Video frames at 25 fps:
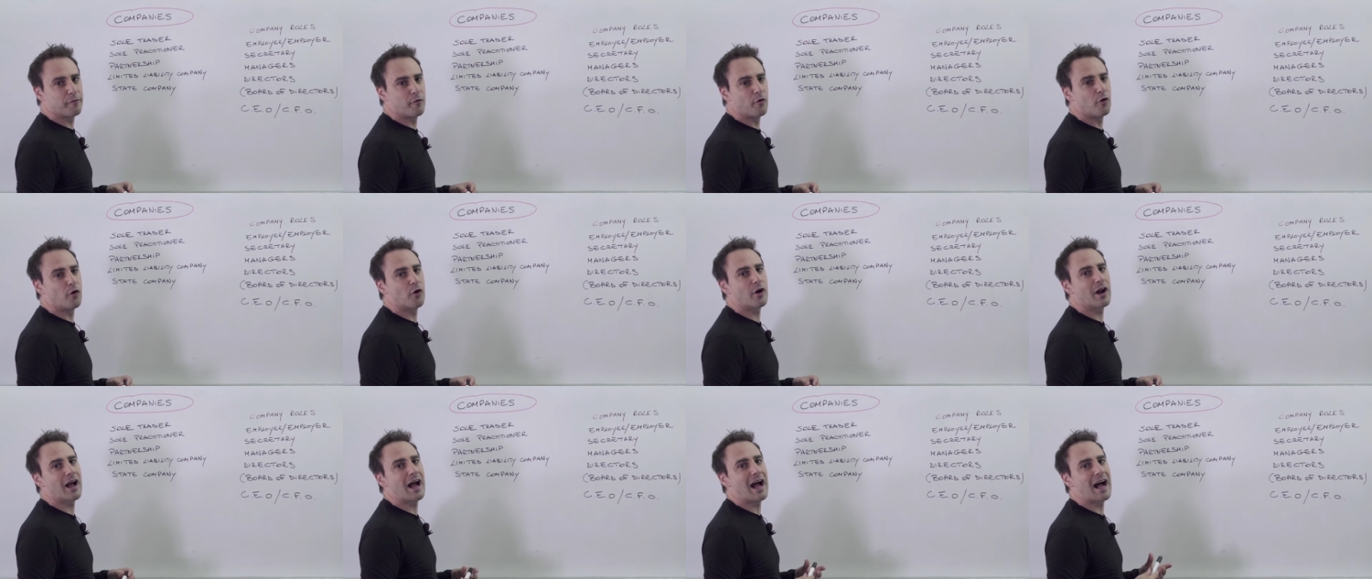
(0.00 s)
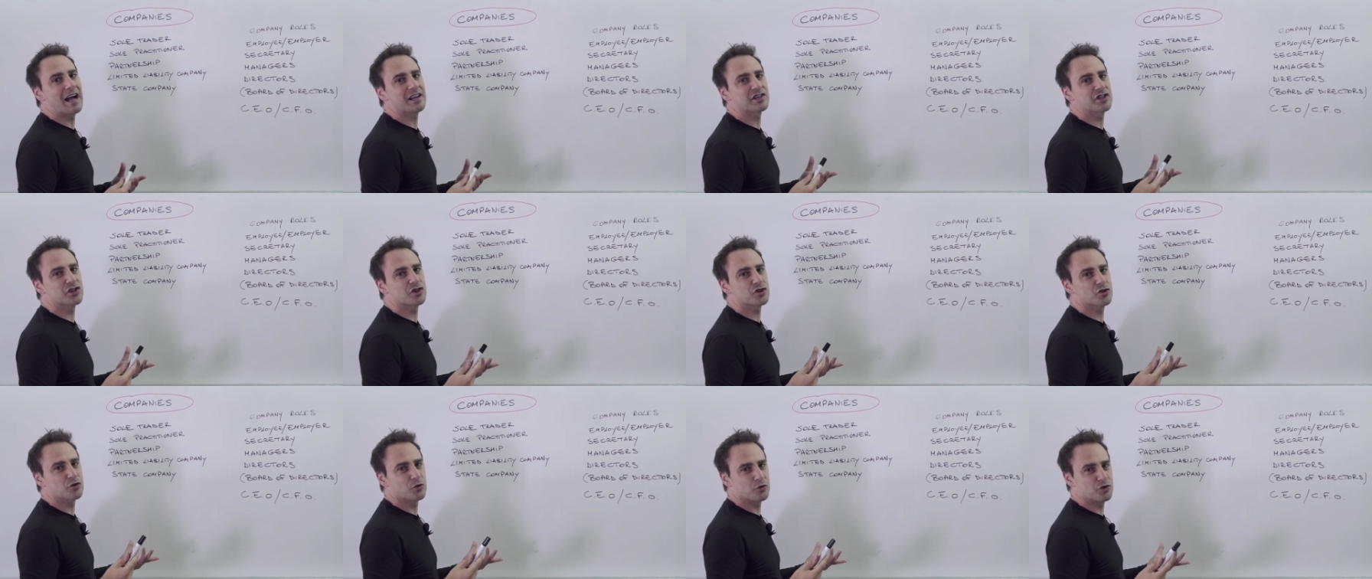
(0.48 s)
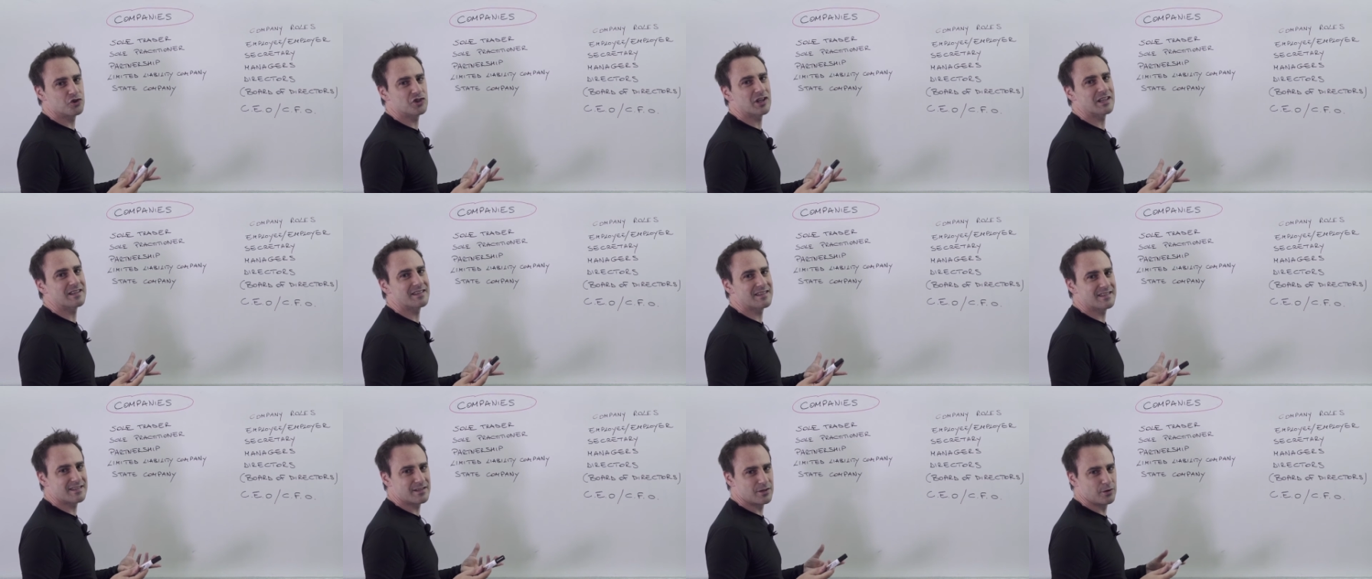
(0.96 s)
for
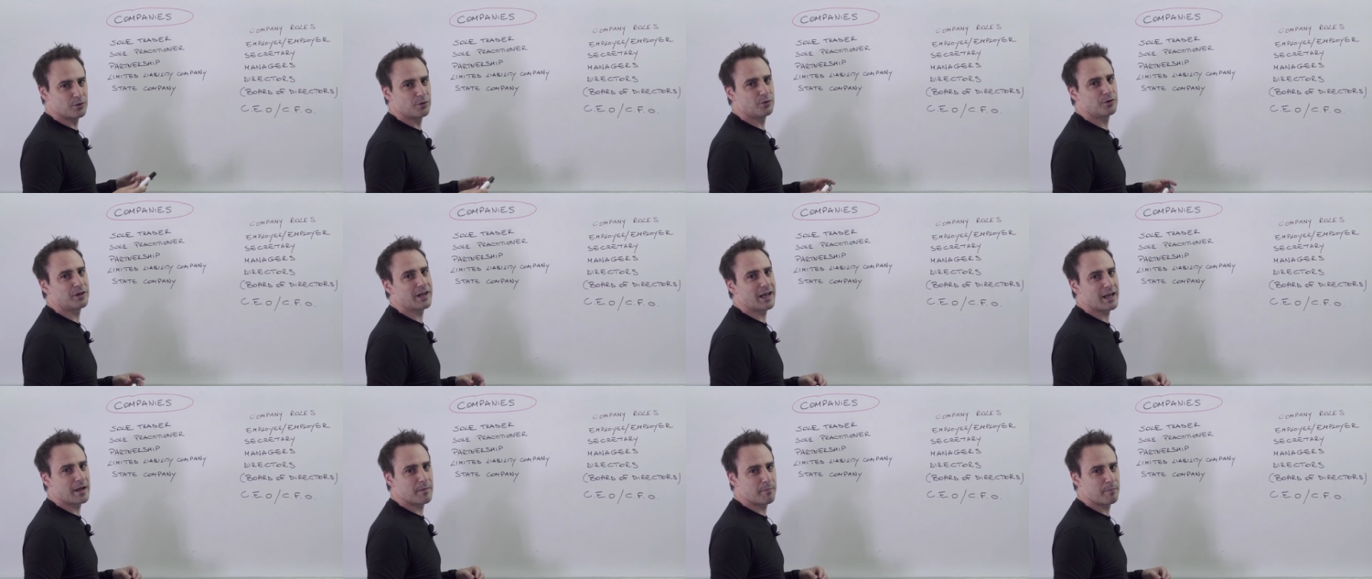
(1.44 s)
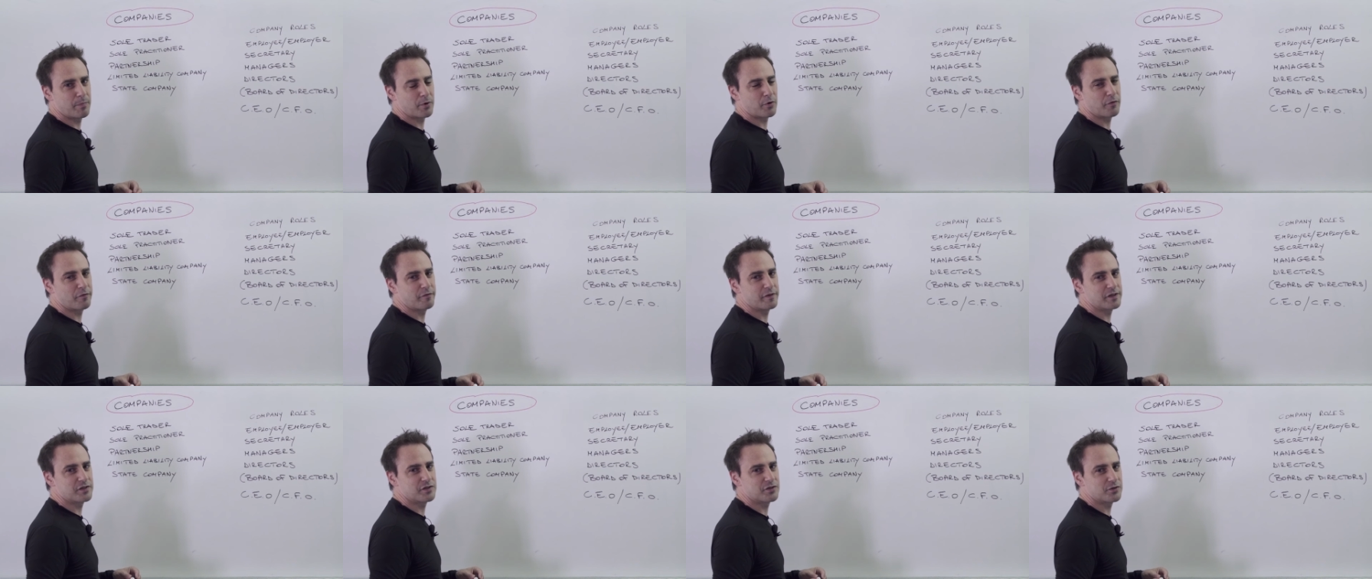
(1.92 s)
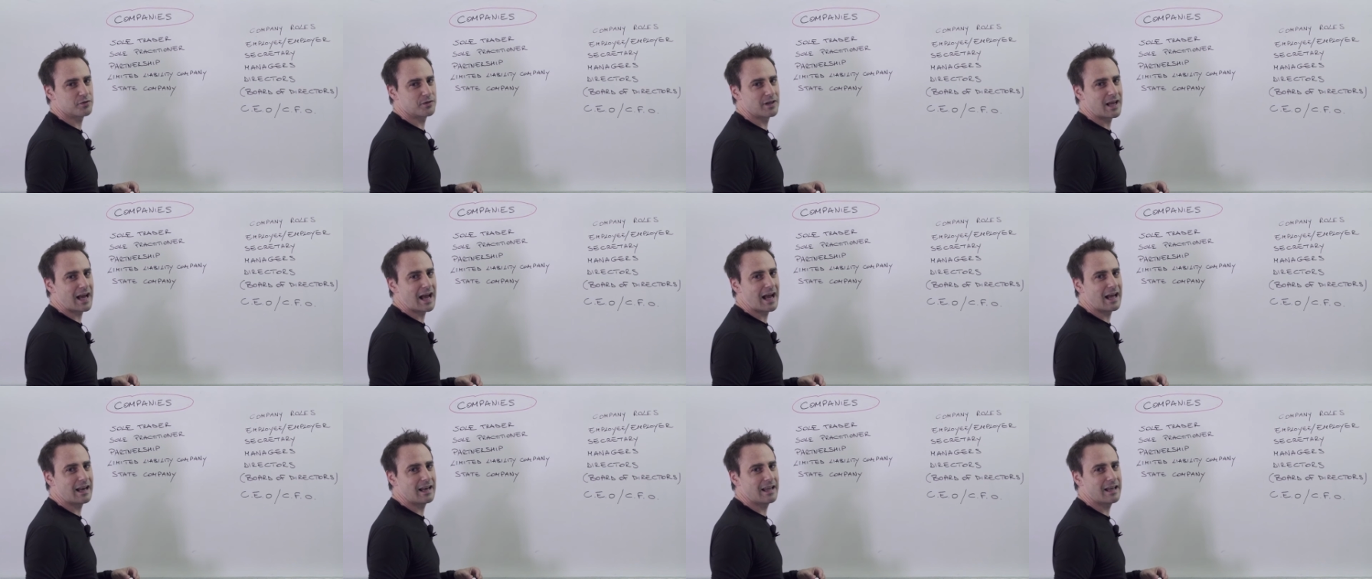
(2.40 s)
associazione
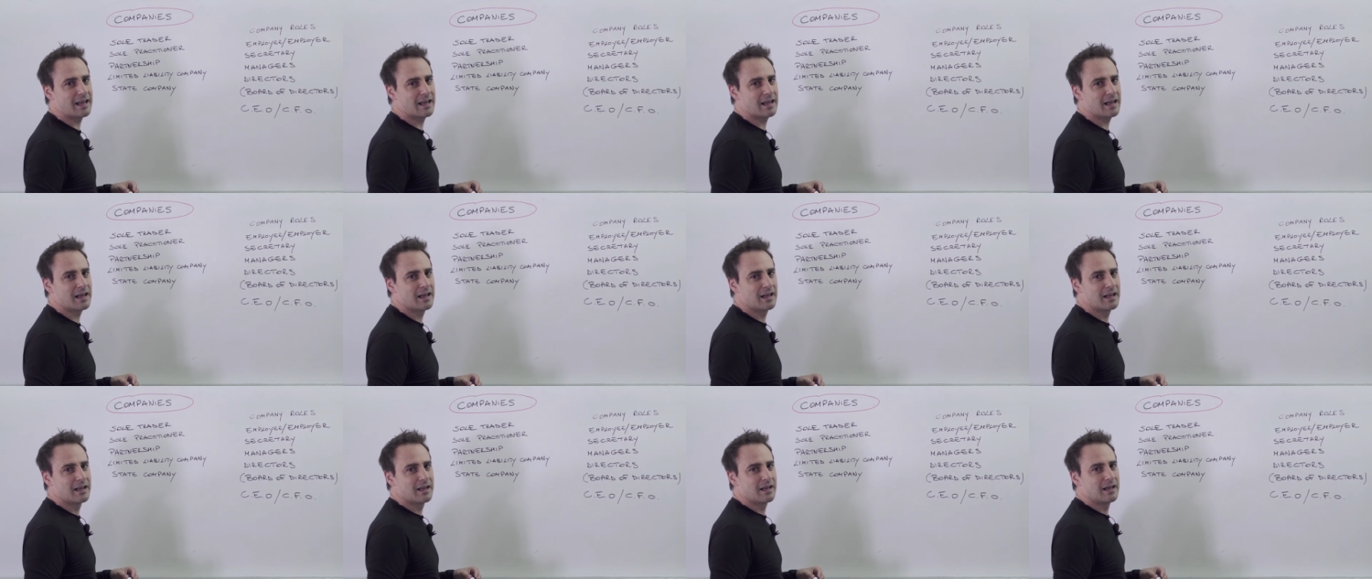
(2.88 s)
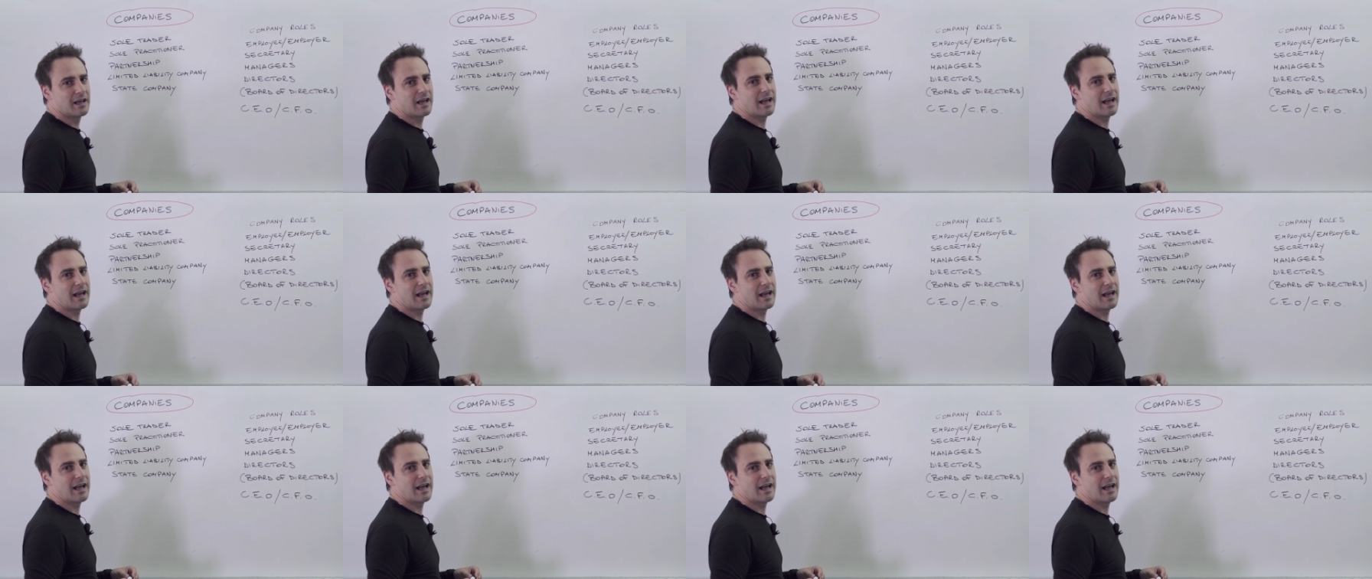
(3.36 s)
professionale